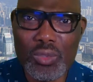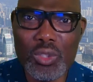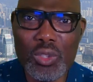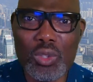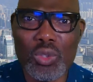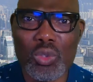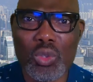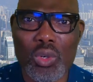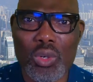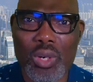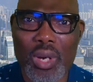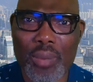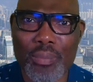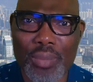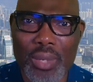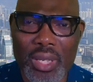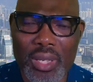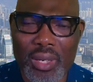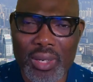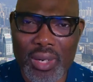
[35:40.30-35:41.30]
through
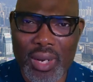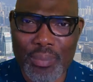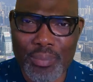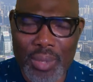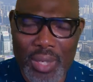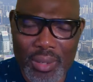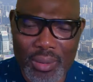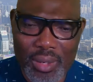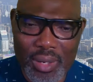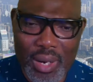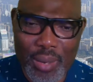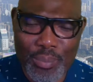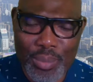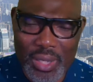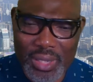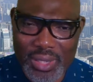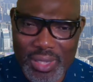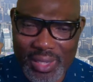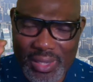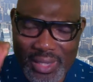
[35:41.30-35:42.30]
repeat, repeat,
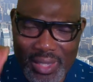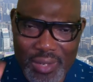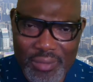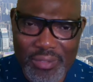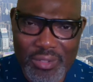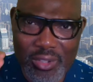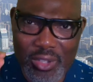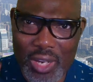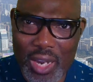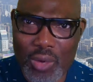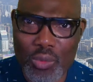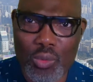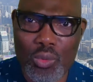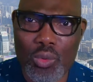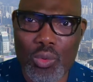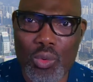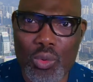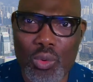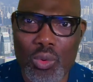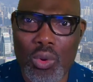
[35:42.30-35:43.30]
repetitive
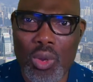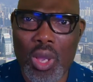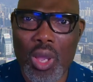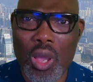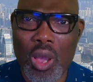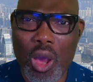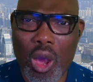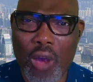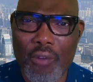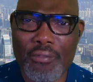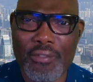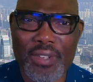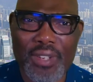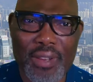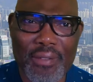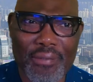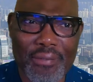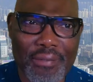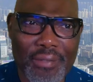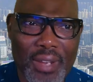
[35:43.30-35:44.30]
cycle, of
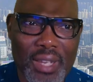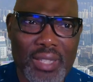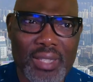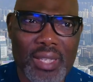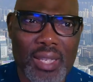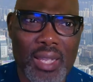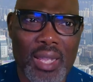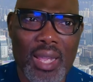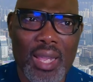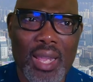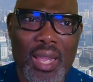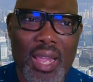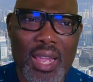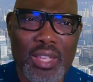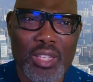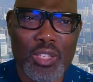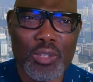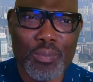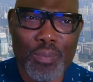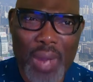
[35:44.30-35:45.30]
defeat
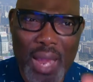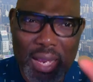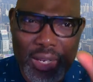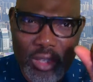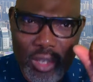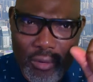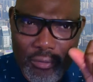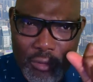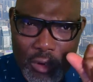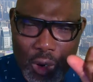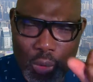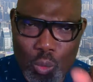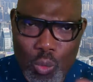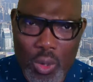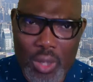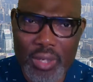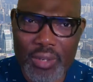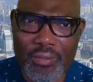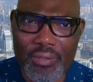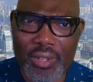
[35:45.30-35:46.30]
in spite of your
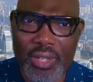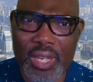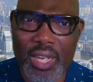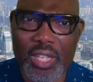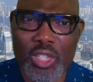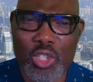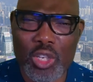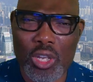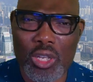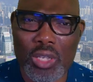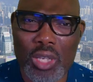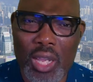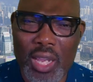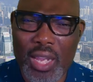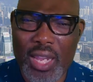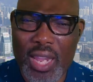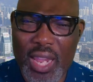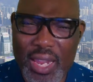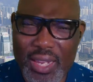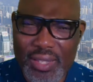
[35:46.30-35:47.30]
qualification,
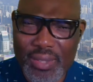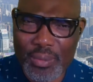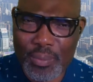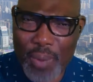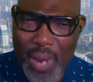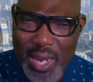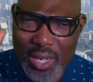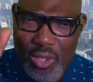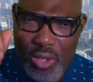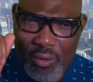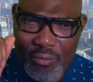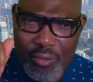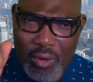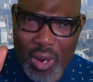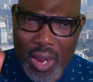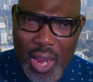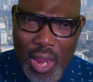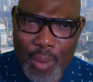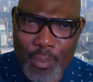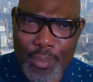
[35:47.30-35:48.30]
in spite of
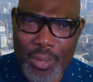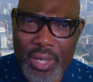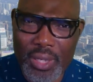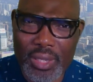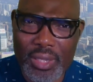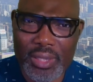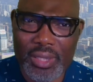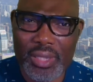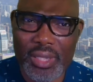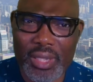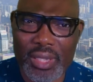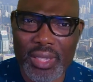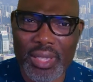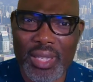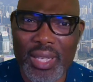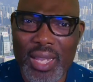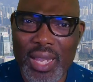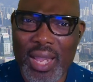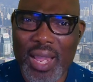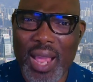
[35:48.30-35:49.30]
your
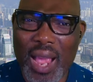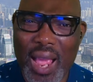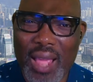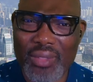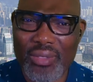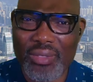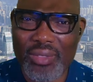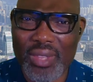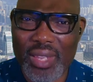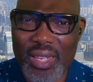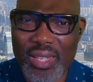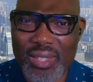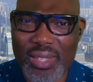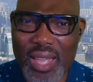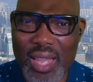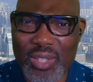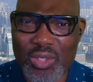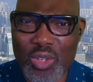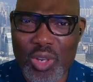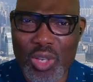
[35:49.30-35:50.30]
ability, and things
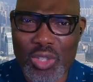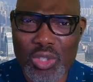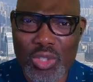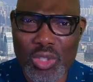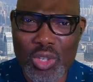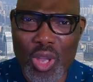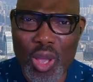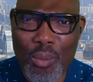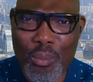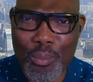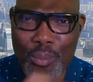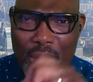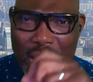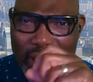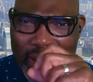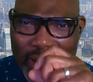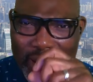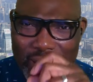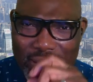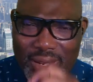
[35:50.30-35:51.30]
are just not
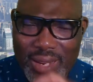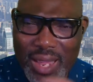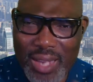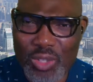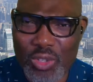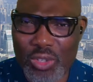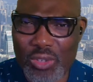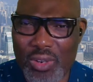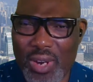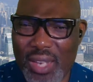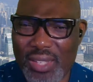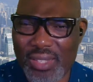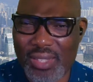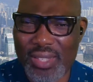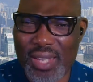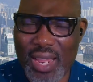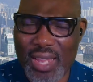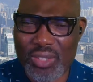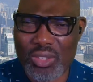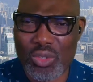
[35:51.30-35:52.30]
making natural
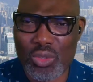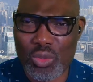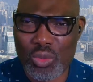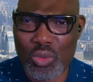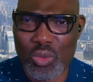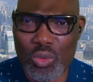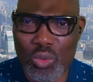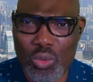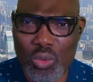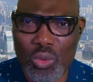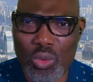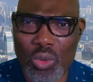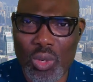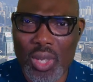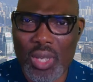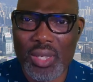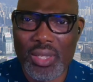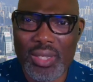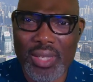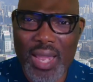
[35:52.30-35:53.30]
sense to you
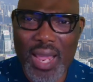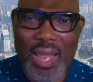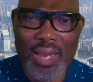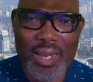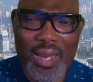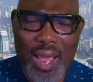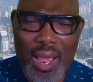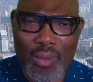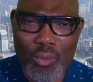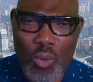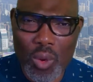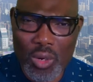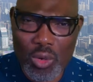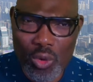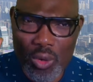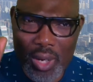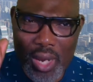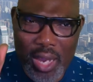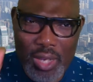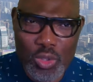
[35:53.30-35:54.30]
then I want to
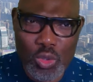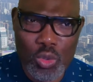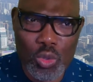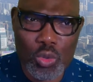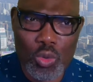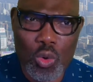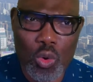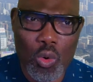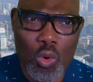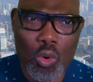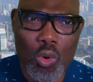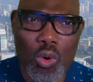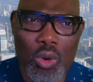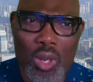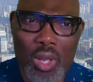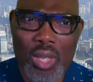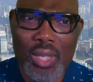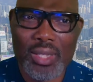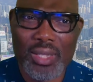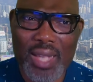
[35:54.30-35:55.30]
let you
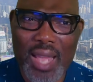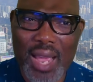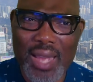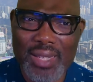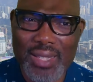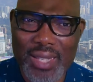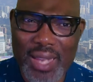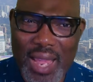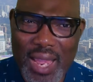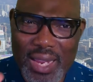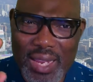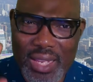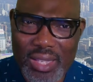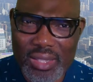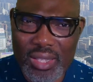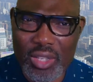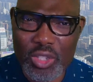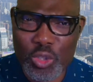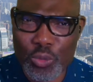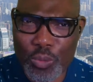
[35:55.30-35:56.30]
know that there
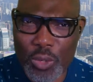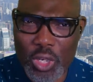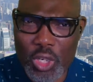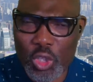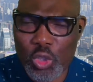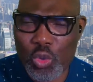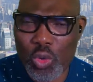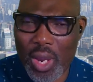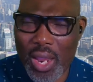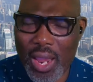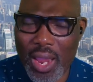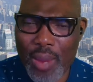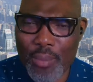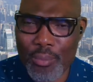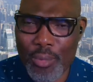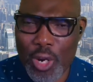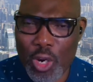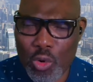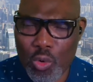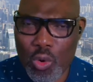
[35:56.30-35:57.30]
is a spiritual
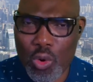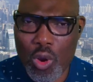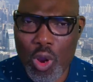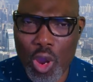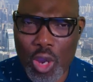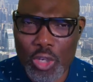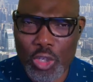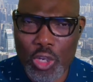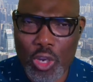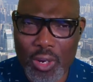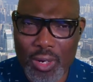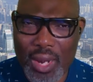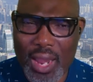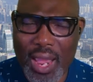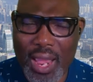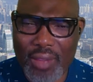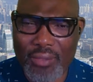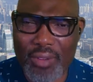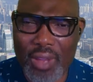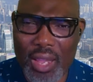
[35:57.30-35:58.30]
embargo on your
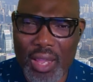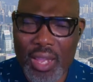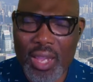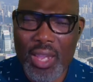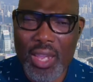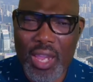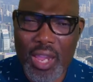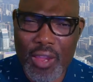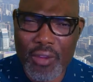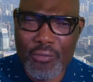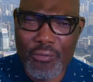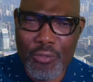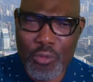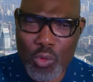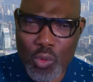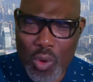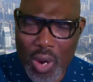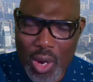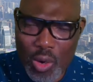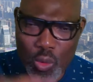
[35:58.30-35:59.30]
life if
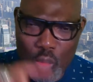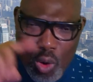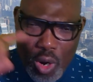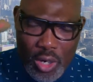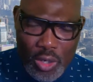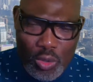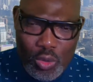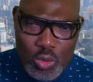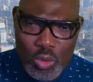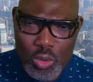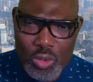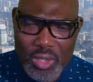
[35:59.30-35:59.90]
you are going through